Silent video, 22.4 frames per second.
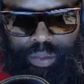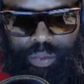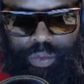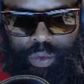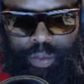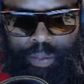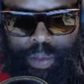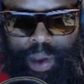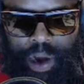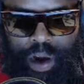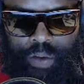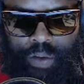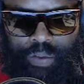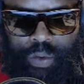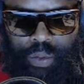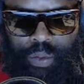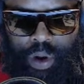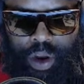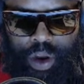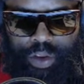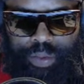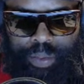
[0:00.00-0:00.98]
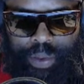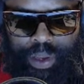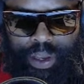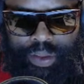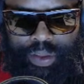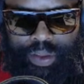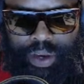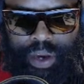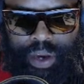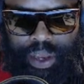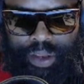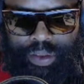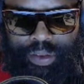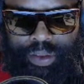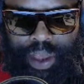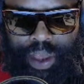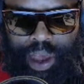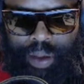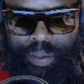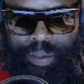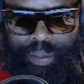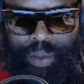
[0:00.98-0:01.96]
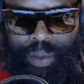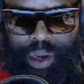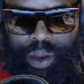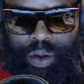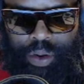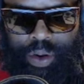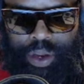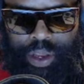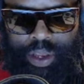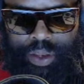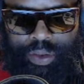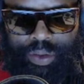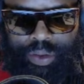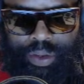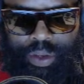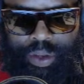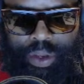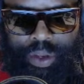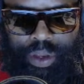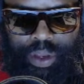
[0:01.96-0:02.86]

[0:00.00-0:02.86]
for better or for worse, because the next stop below this,